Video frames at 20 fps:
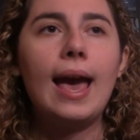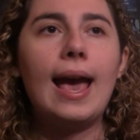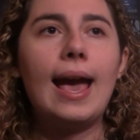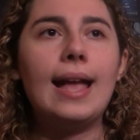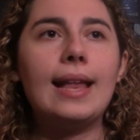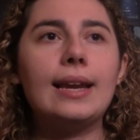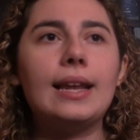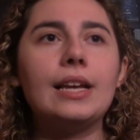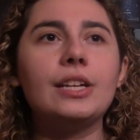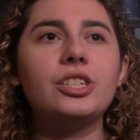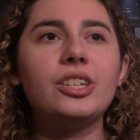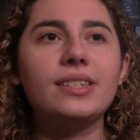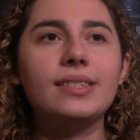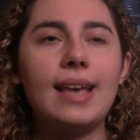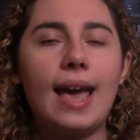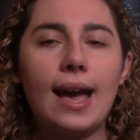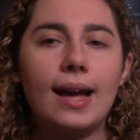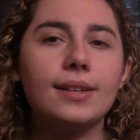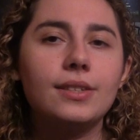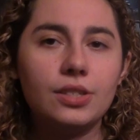And it just
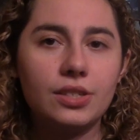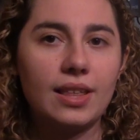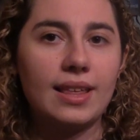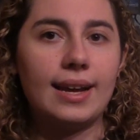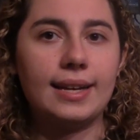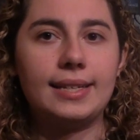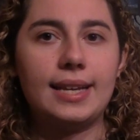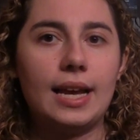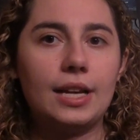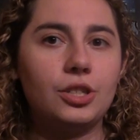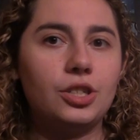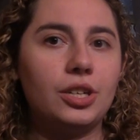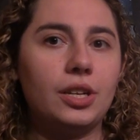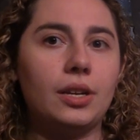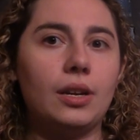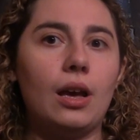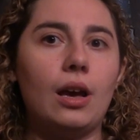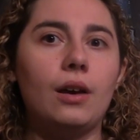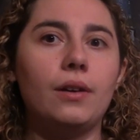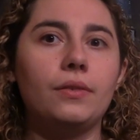adds to that
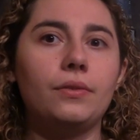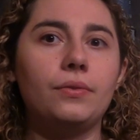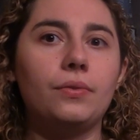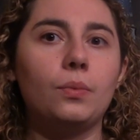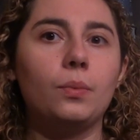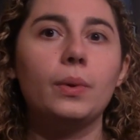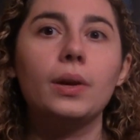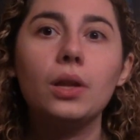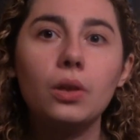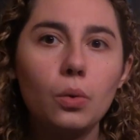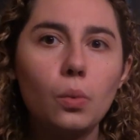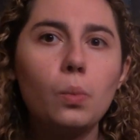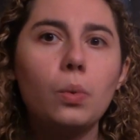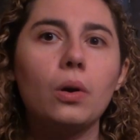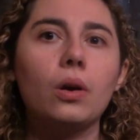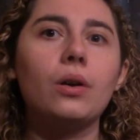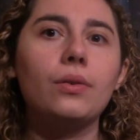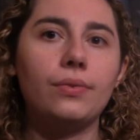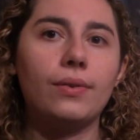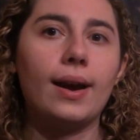tension of, will the
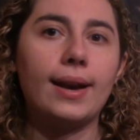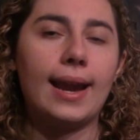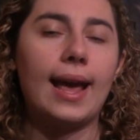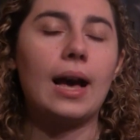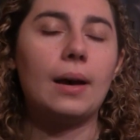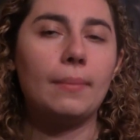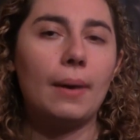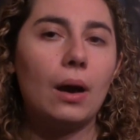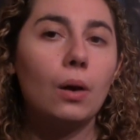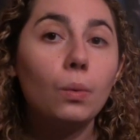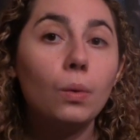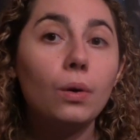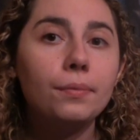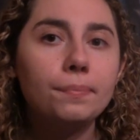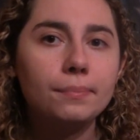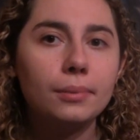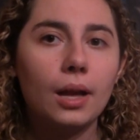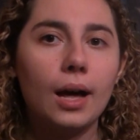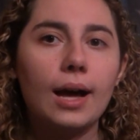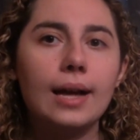world find out about
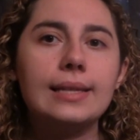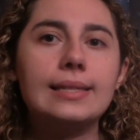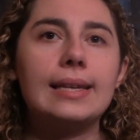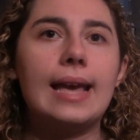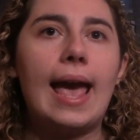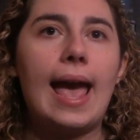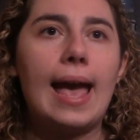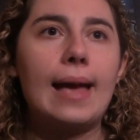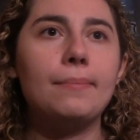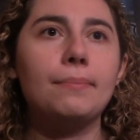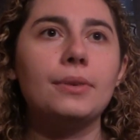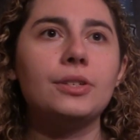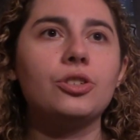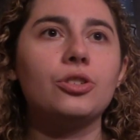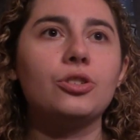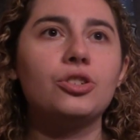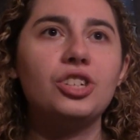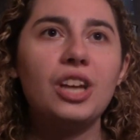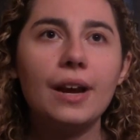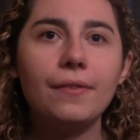Wolfblood? And
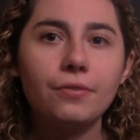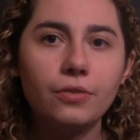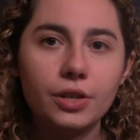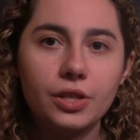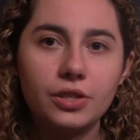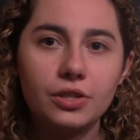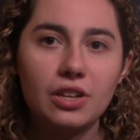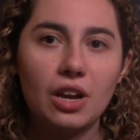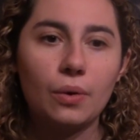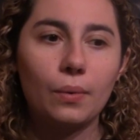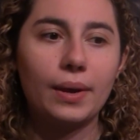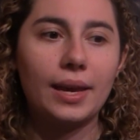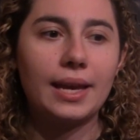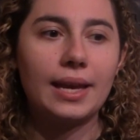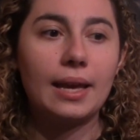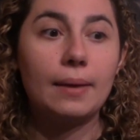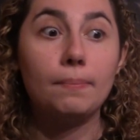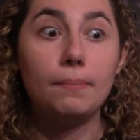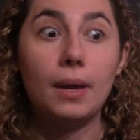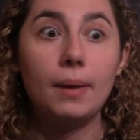Mr. Jefferies
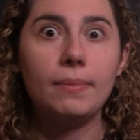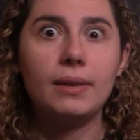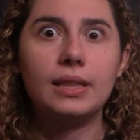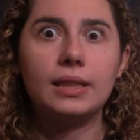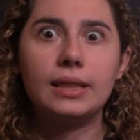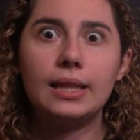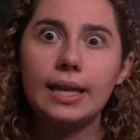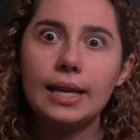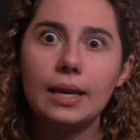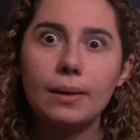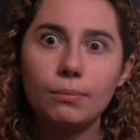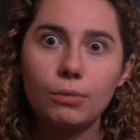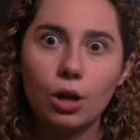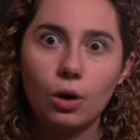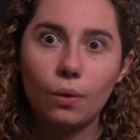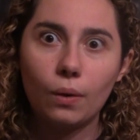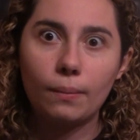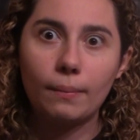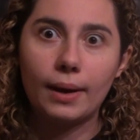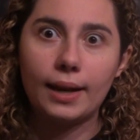knowing, and maybe Liam
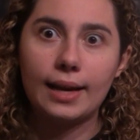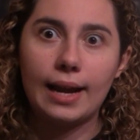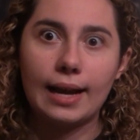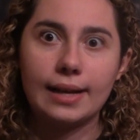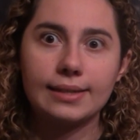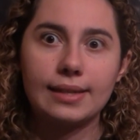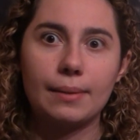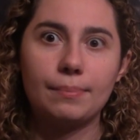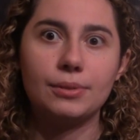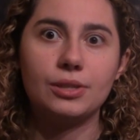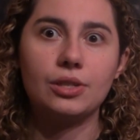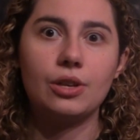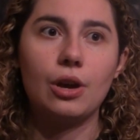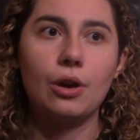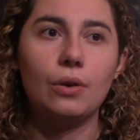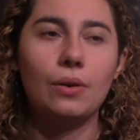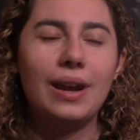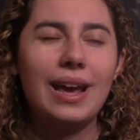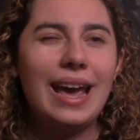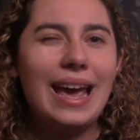knowing by next
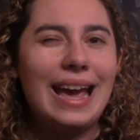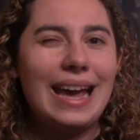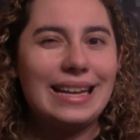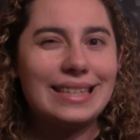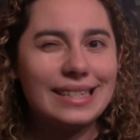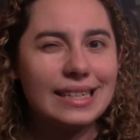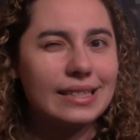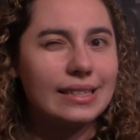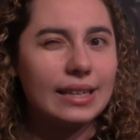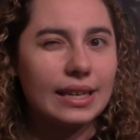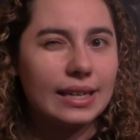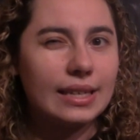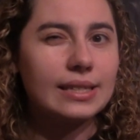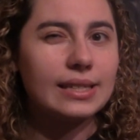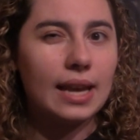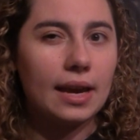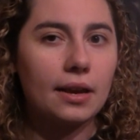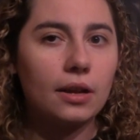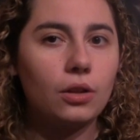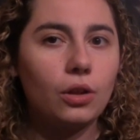episode, it seems like
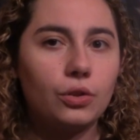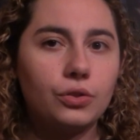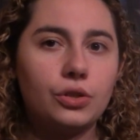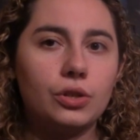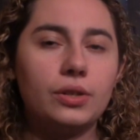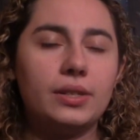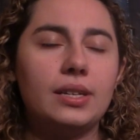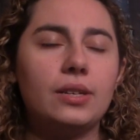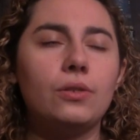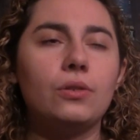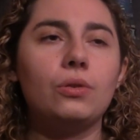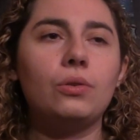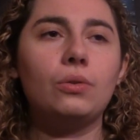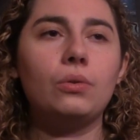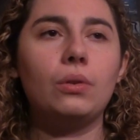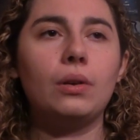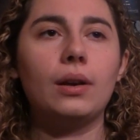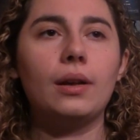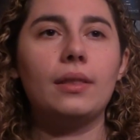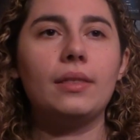it's getting closer
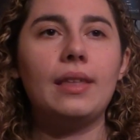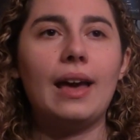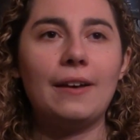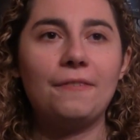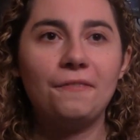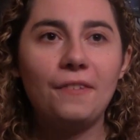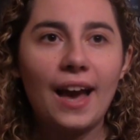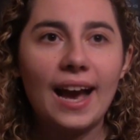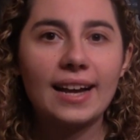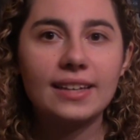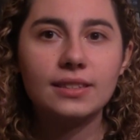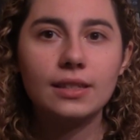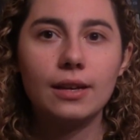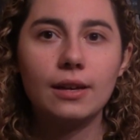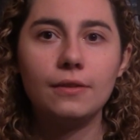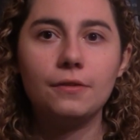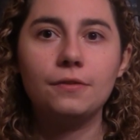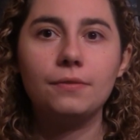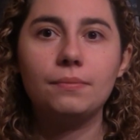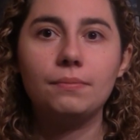to that fact
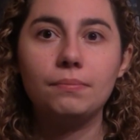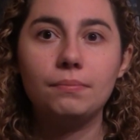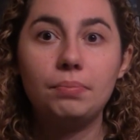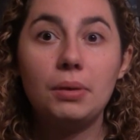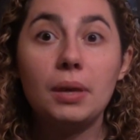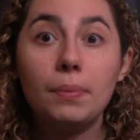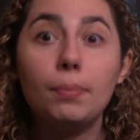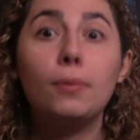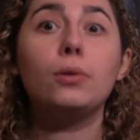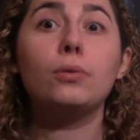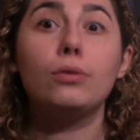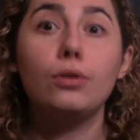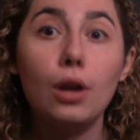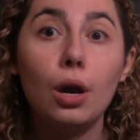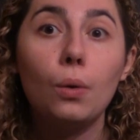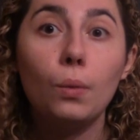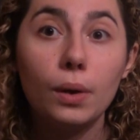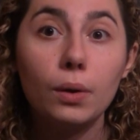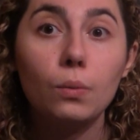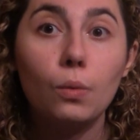of people
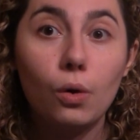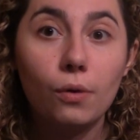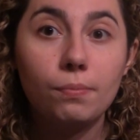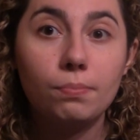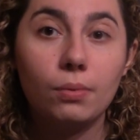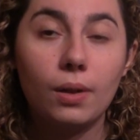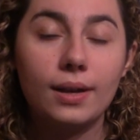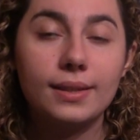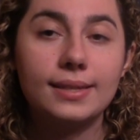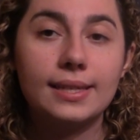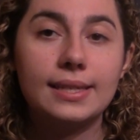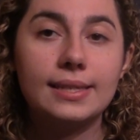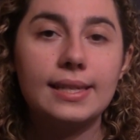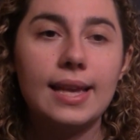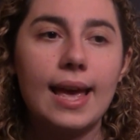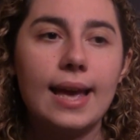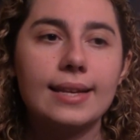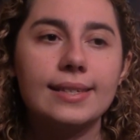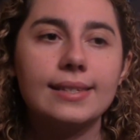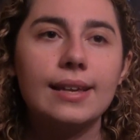knowing Wolfbloods
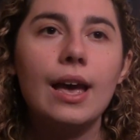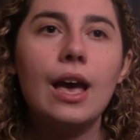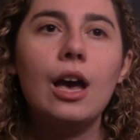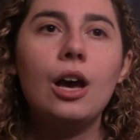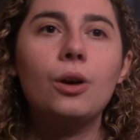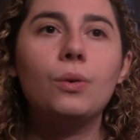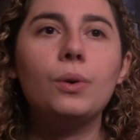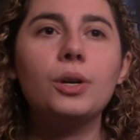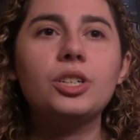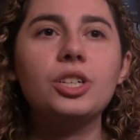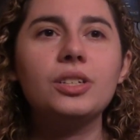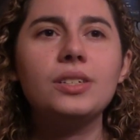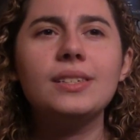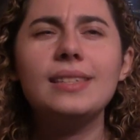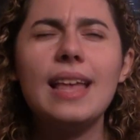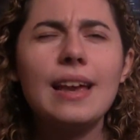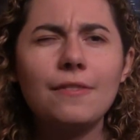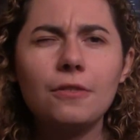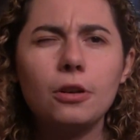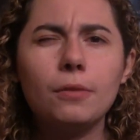exist, which has
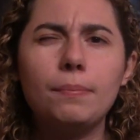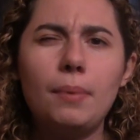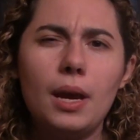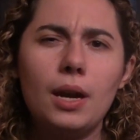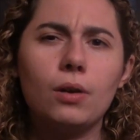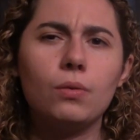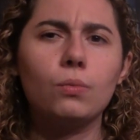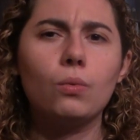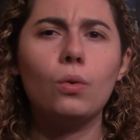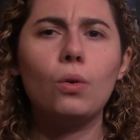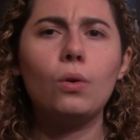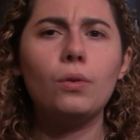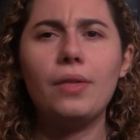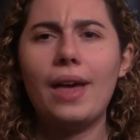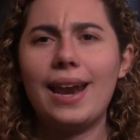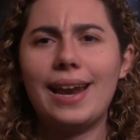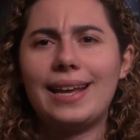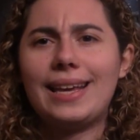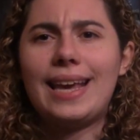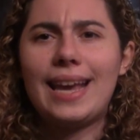never been a rule
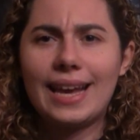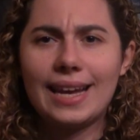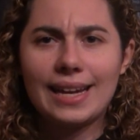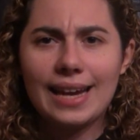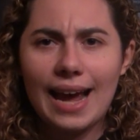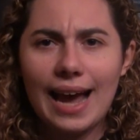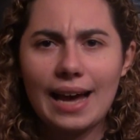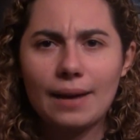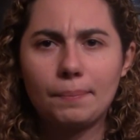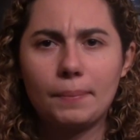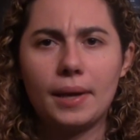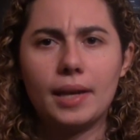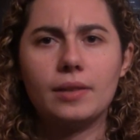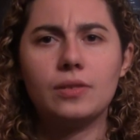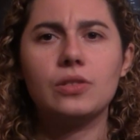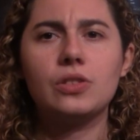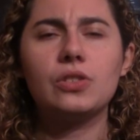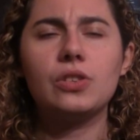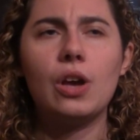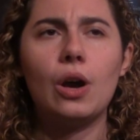that it can't
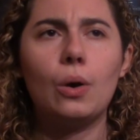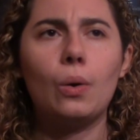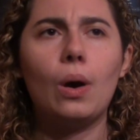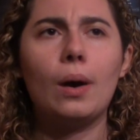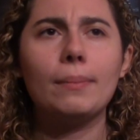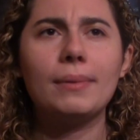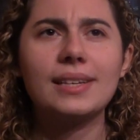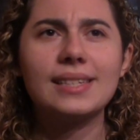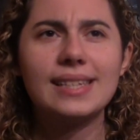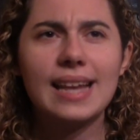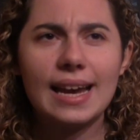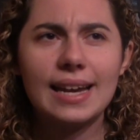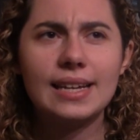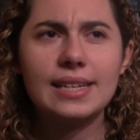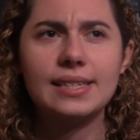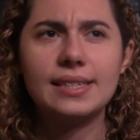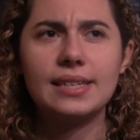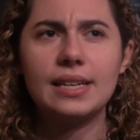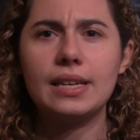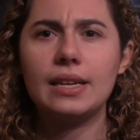happen. So I'm excited
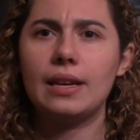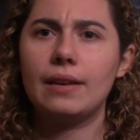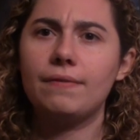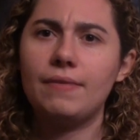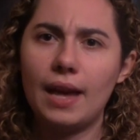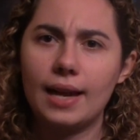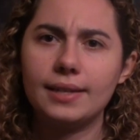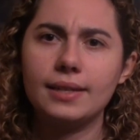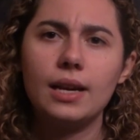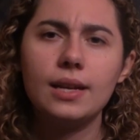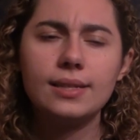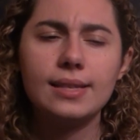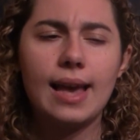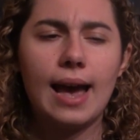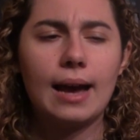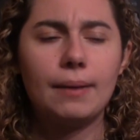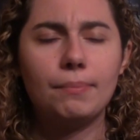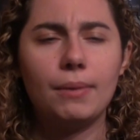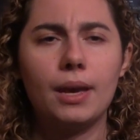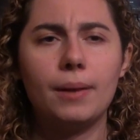to see if that does
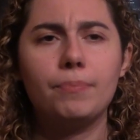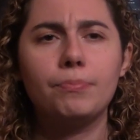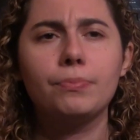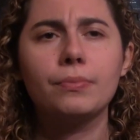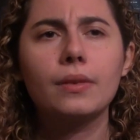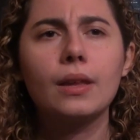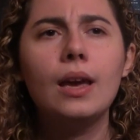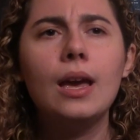happen.